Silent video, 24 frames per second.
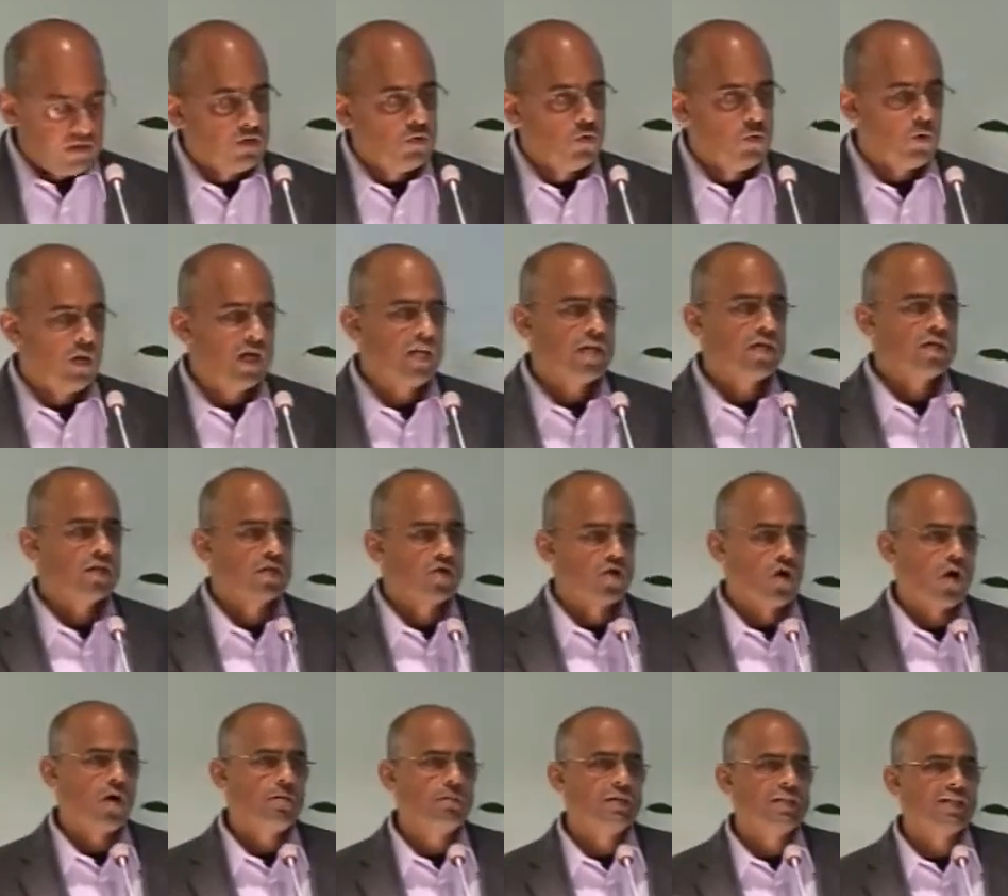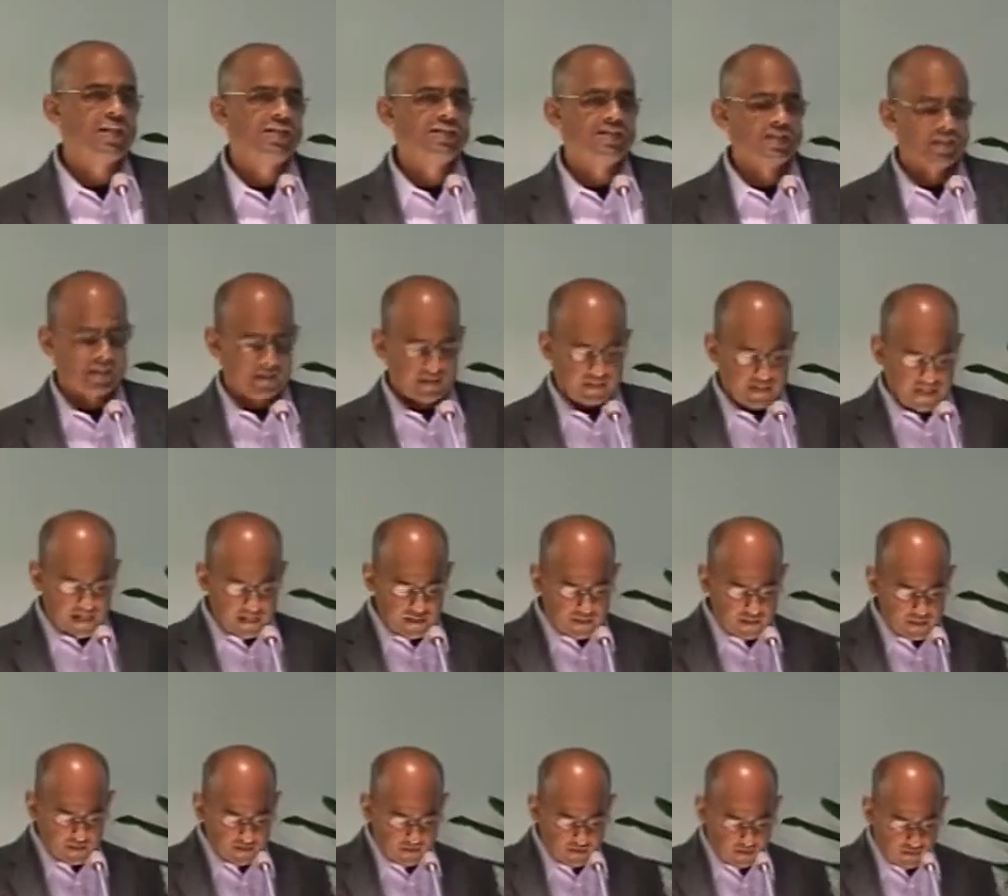One common
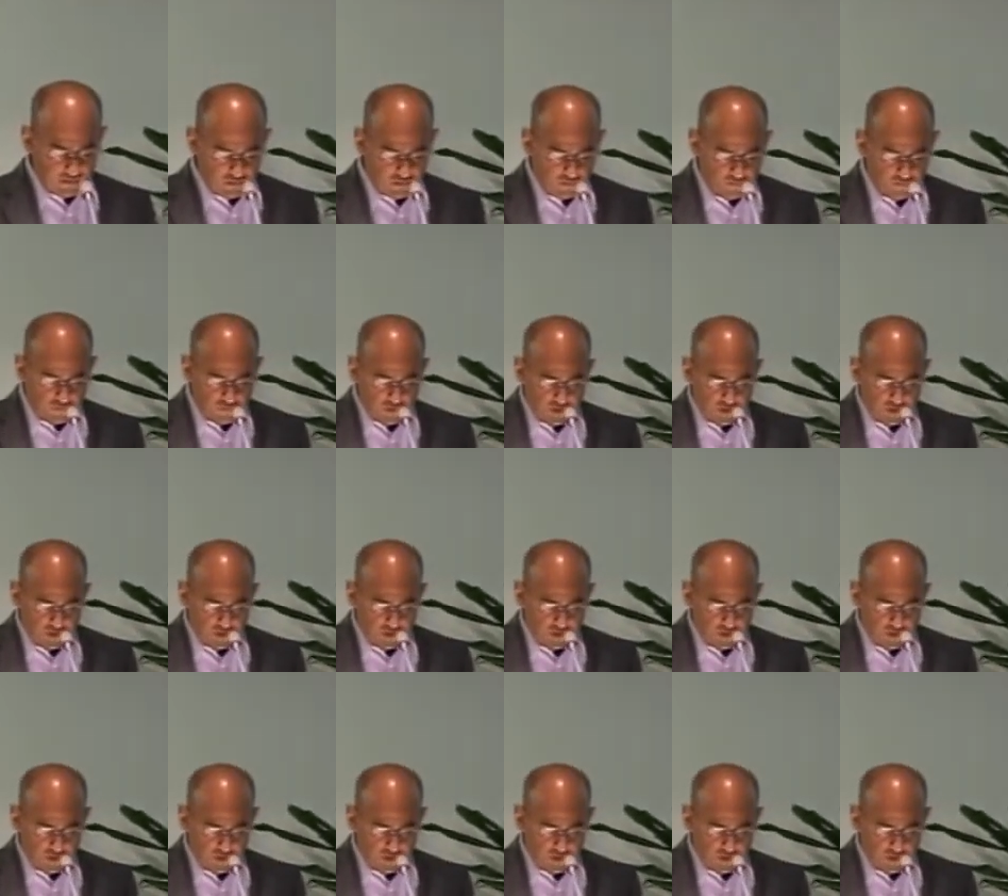understanding of